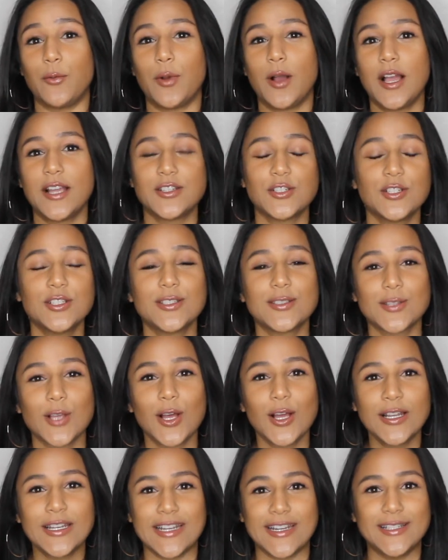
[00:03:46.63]
Well, I just
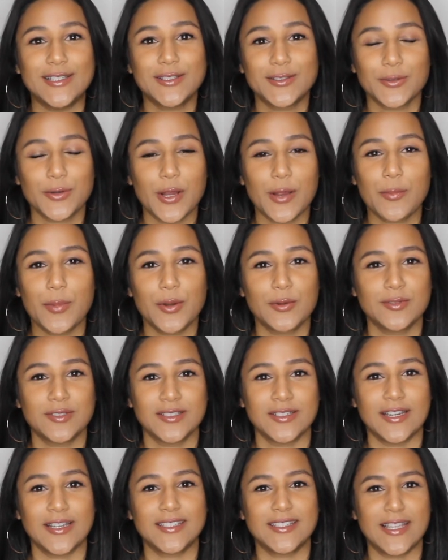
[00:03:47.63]
saw an Instagram post
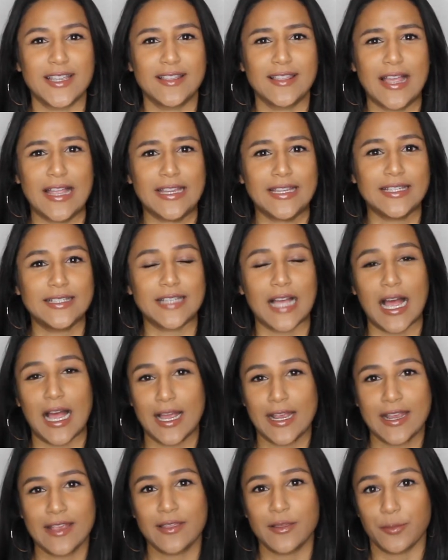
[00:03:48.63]
today saying that he's
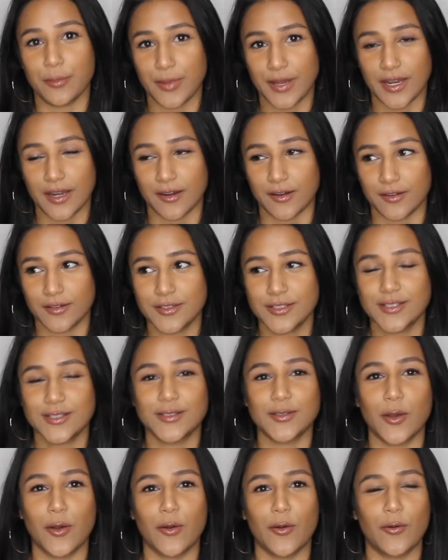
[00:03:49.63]
eyeing the Bears,
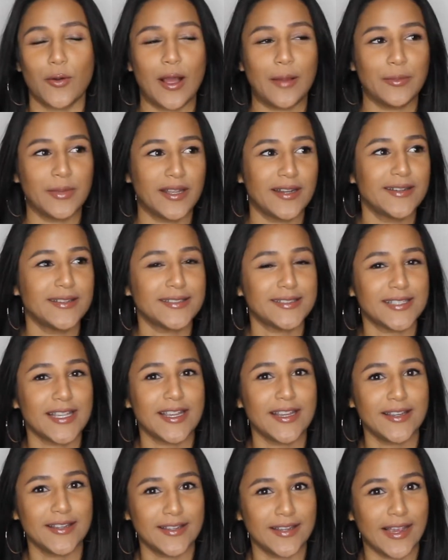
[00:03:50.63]
so I'm going to
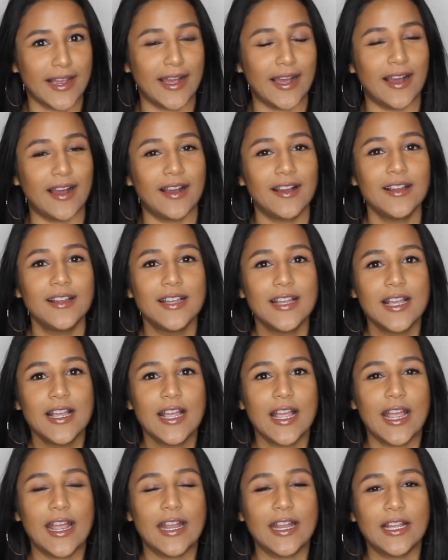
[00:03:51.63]
say yeah,
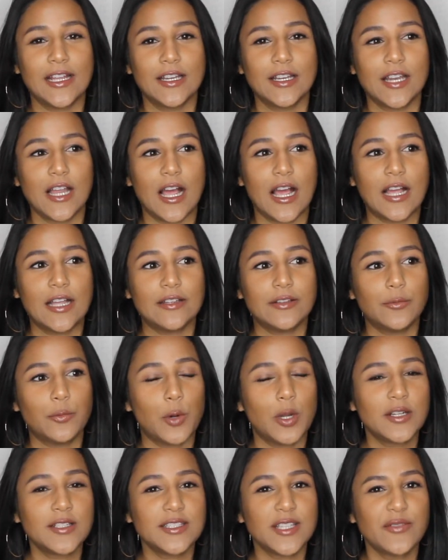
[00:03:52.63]
and I
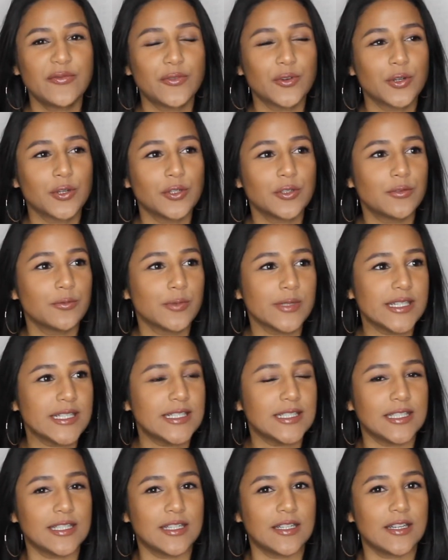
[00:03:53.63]
want to say for good
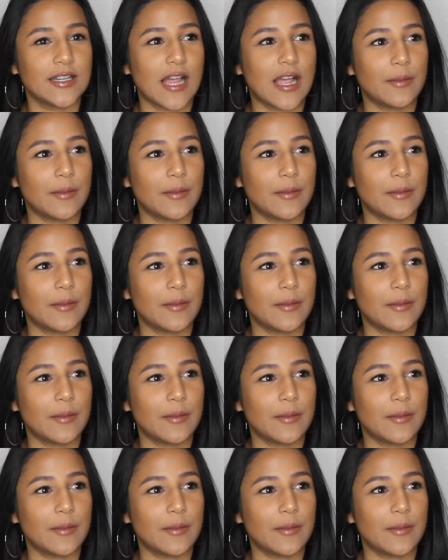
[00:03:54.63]
reason.